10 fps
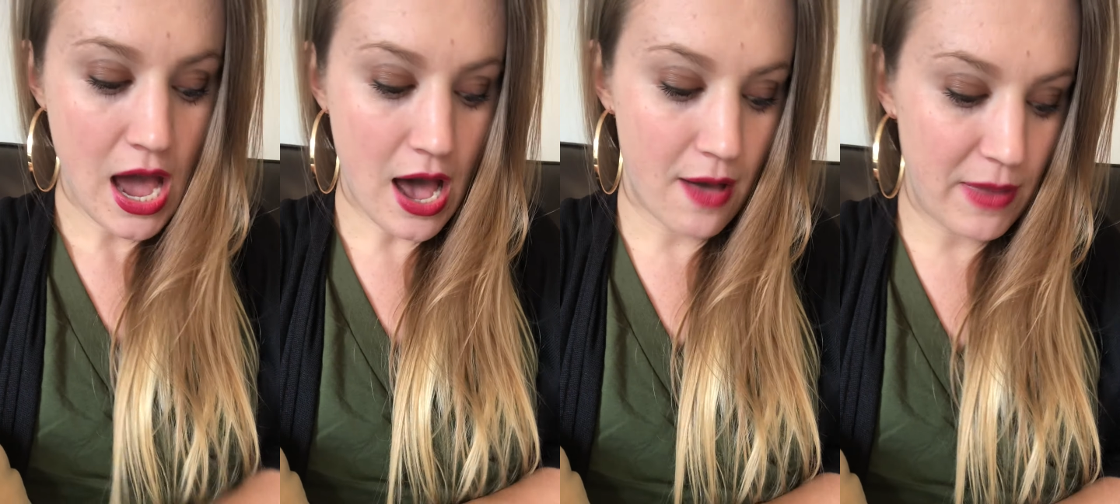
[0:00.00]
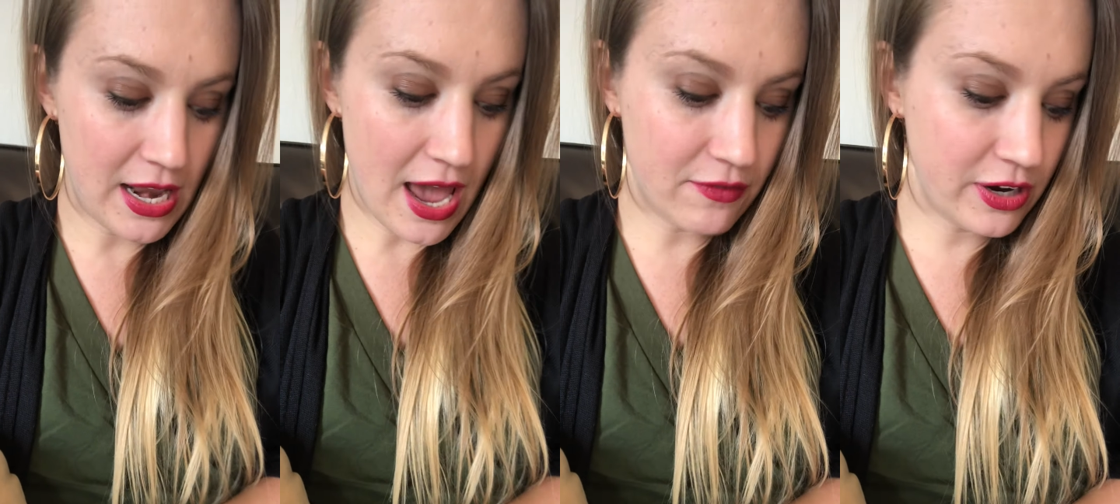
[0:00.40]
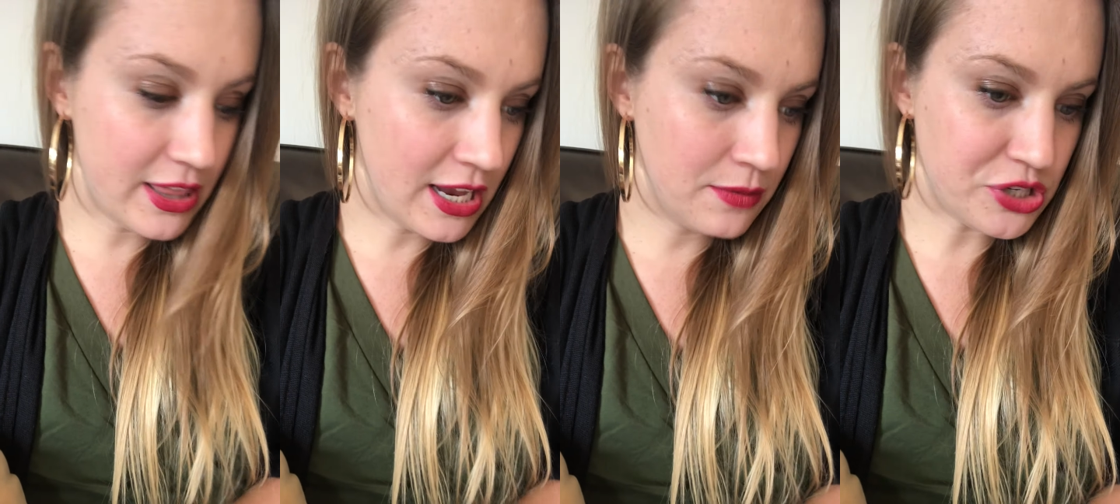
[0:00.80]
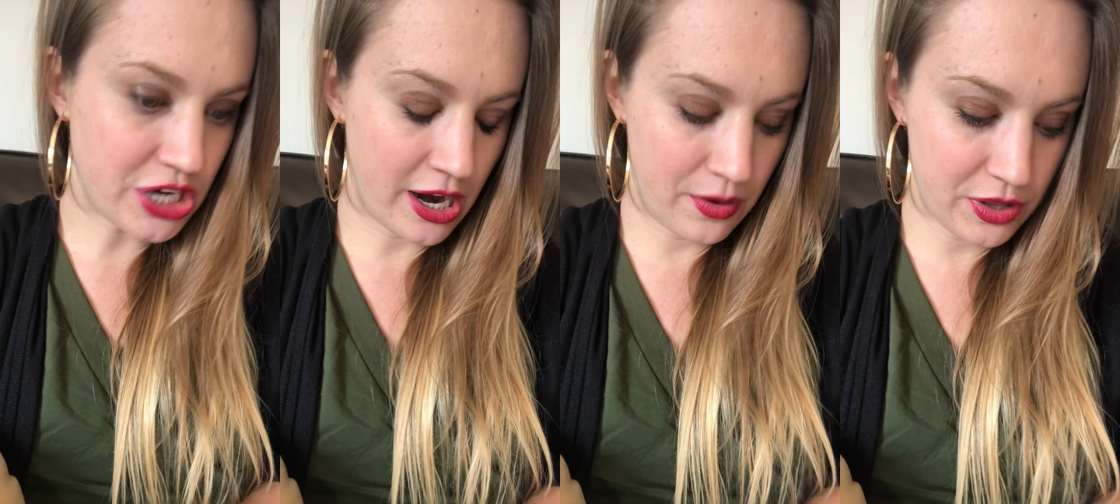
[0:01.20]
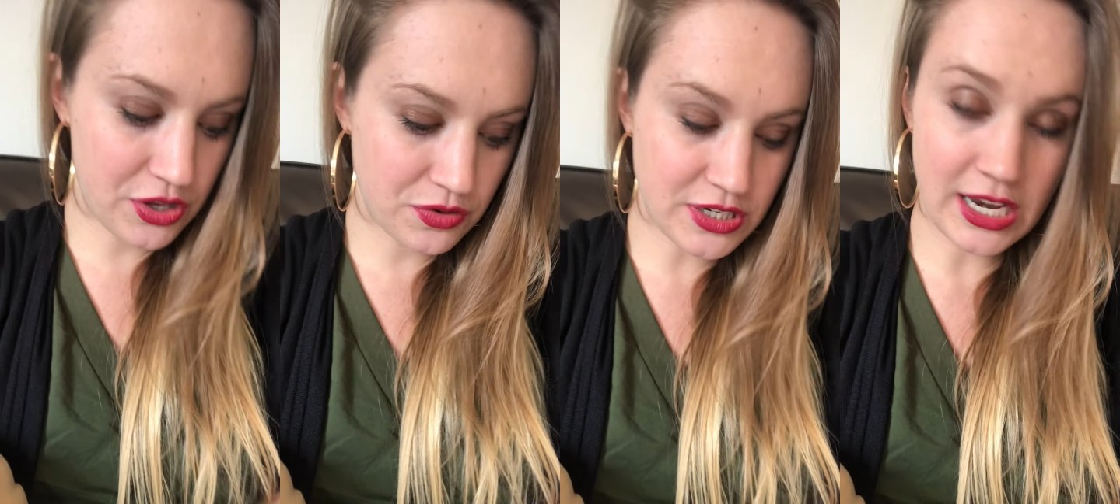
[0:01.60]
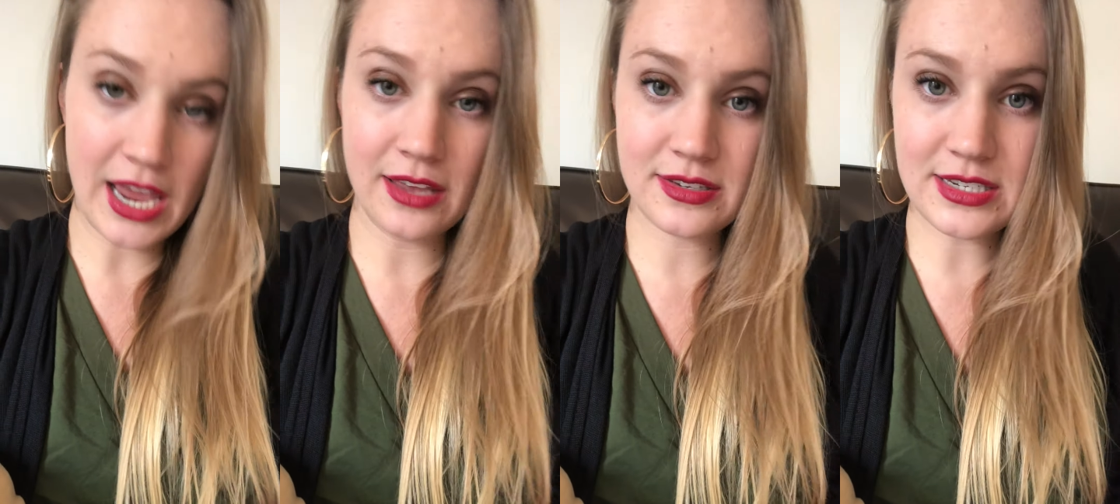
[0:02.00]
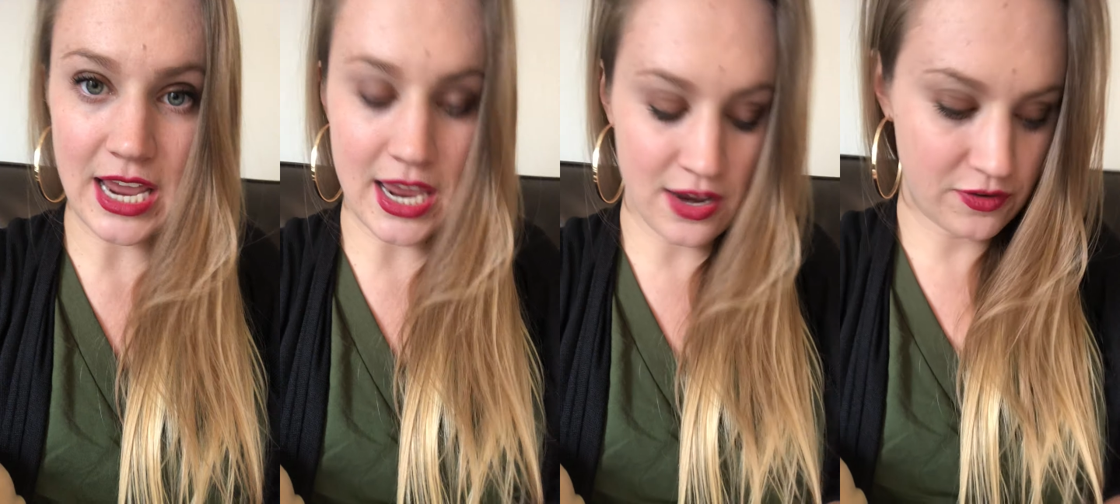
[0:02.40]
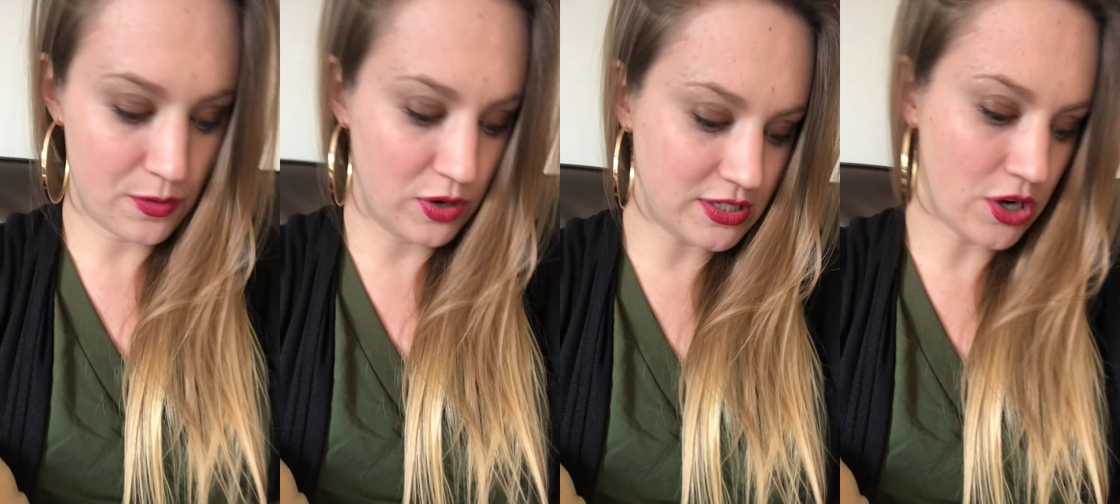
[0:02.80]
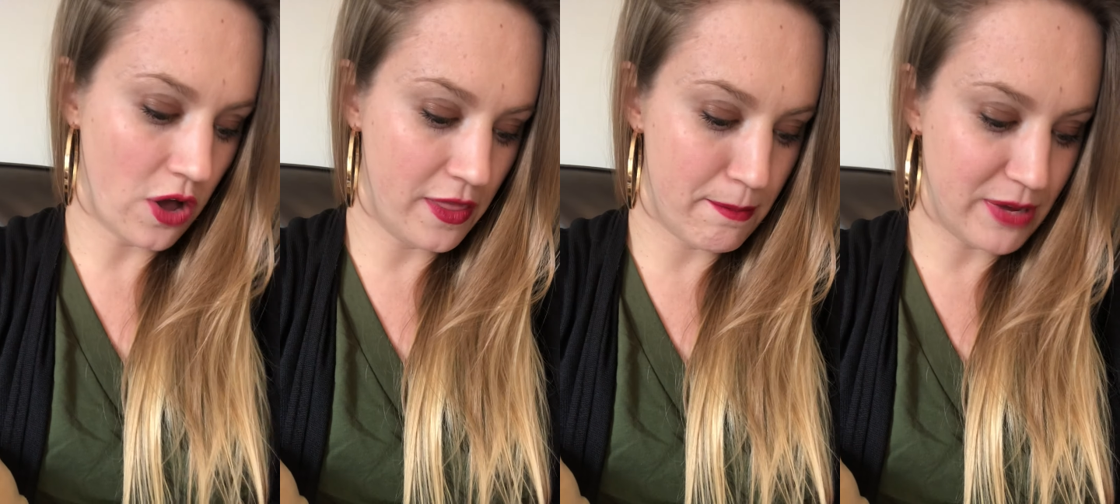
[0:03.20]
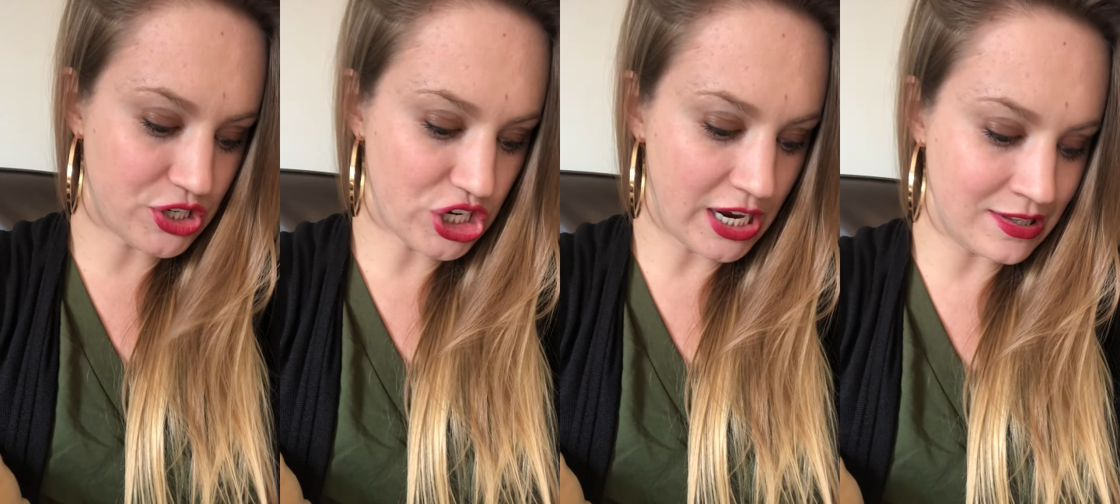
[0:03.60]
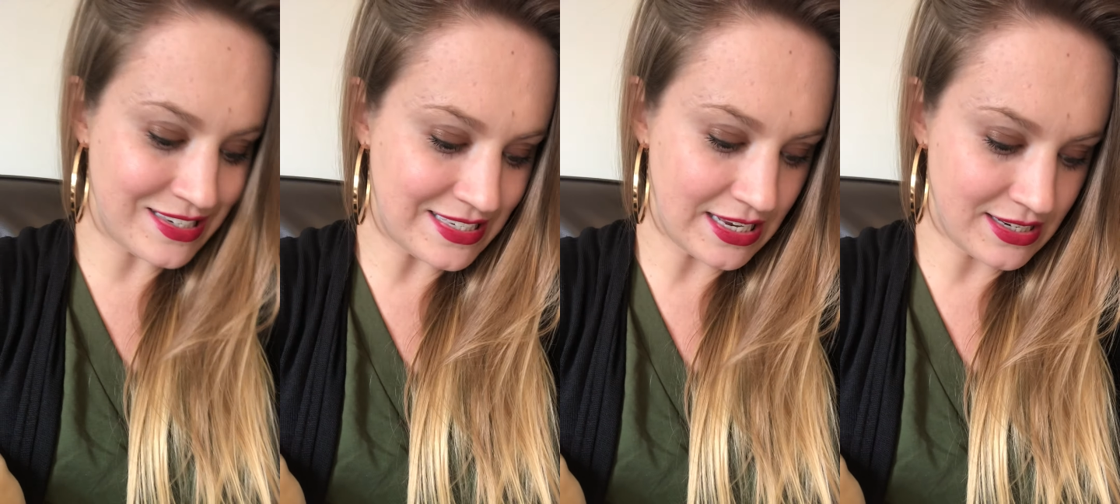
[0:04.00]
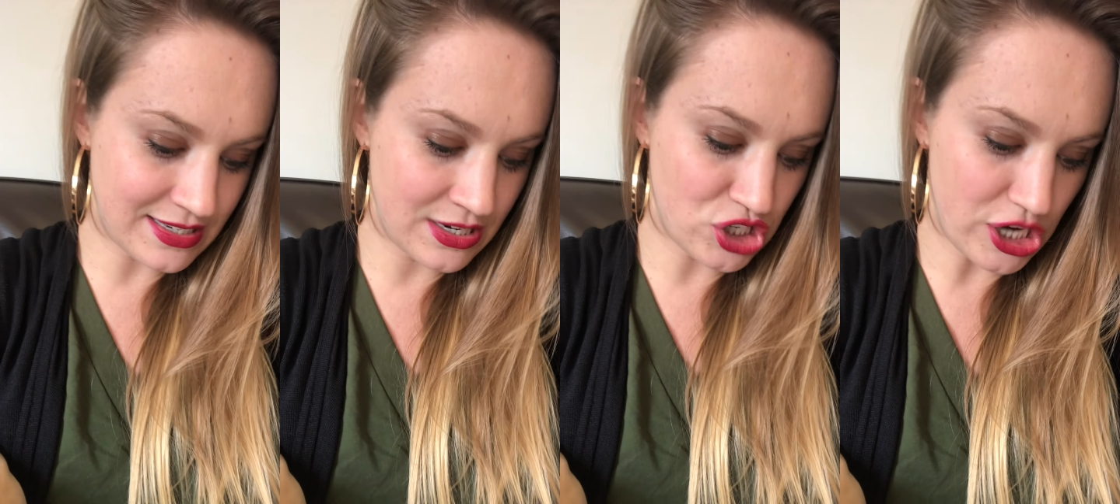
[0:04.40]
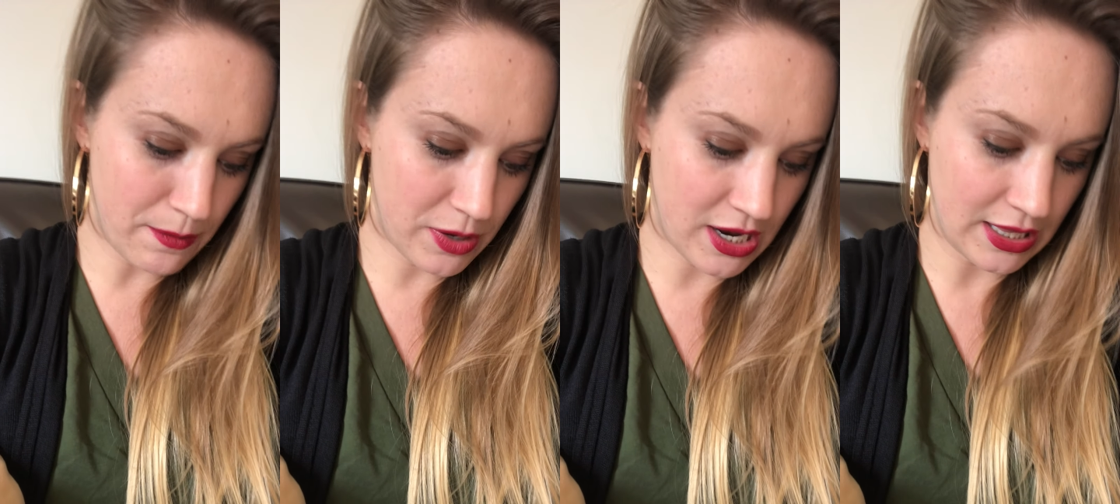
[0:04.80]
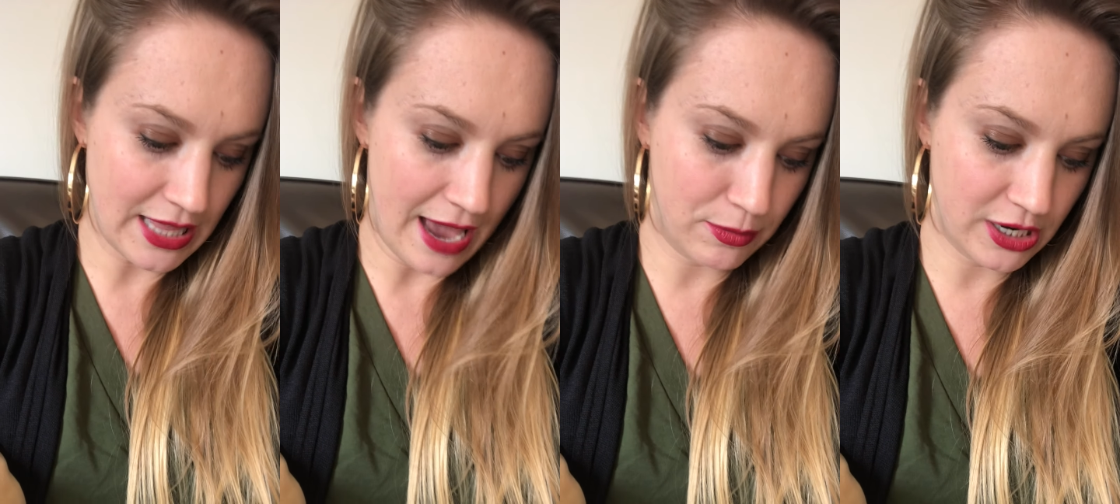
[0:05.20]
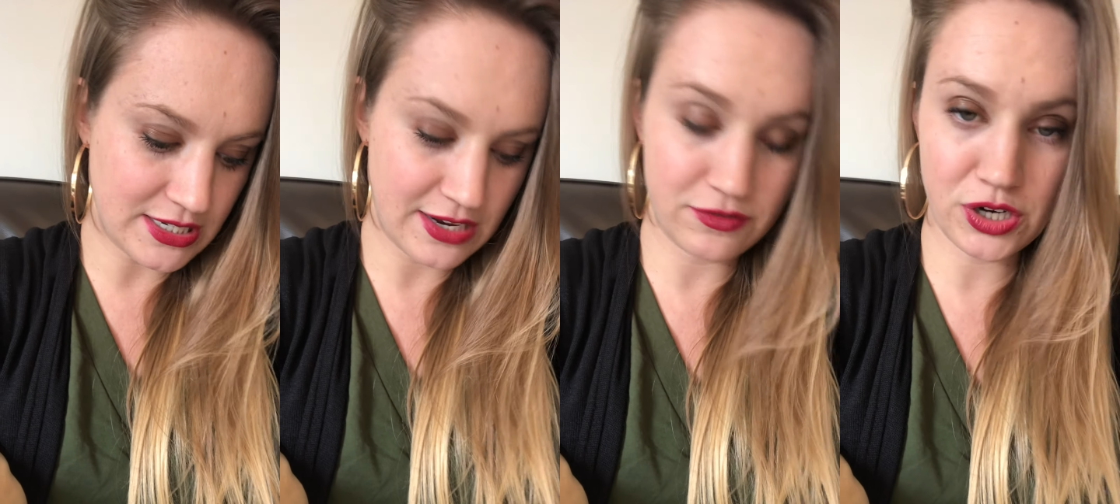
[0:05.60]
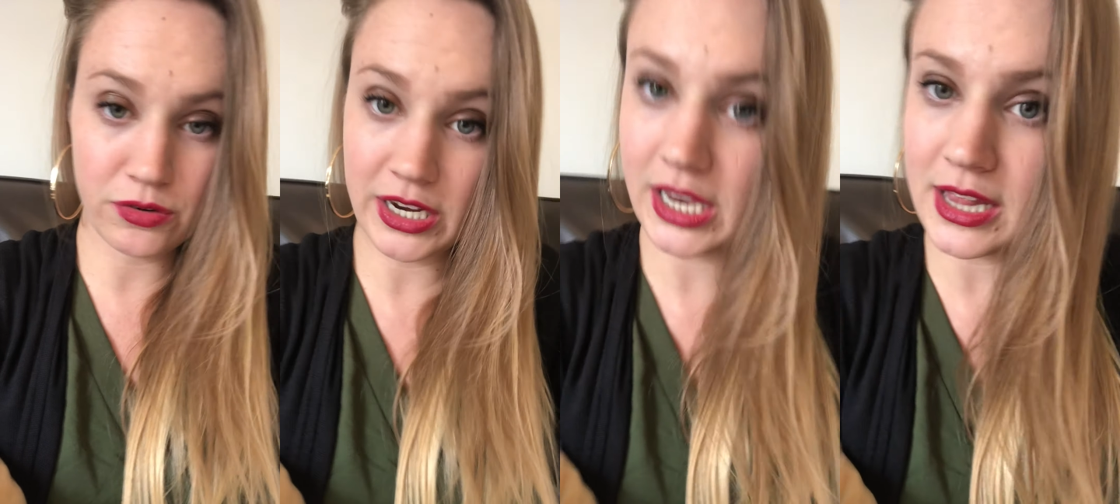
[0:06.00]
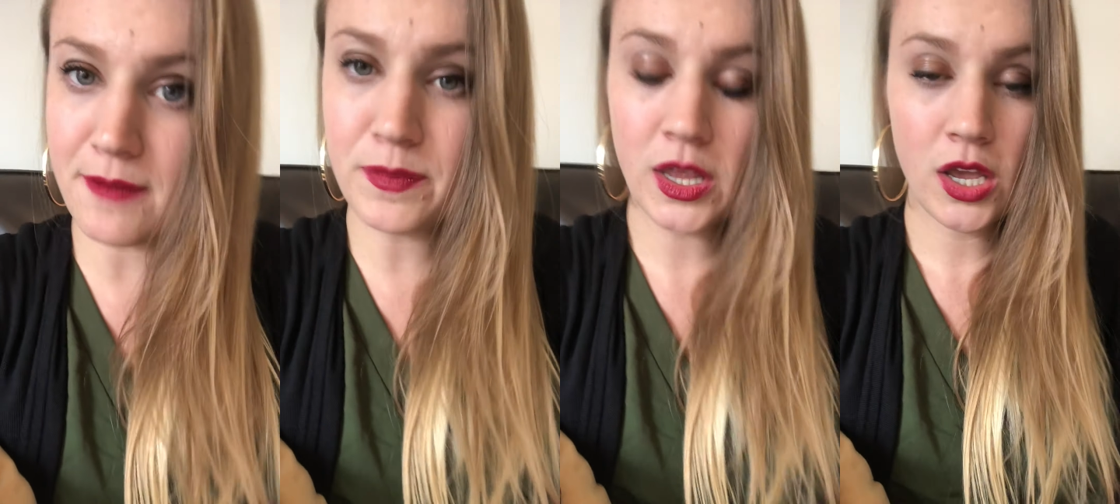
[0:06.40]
And everything I'm sharing with you today is taken from what's called the Michigan Citizenship Collaborative Curriculum.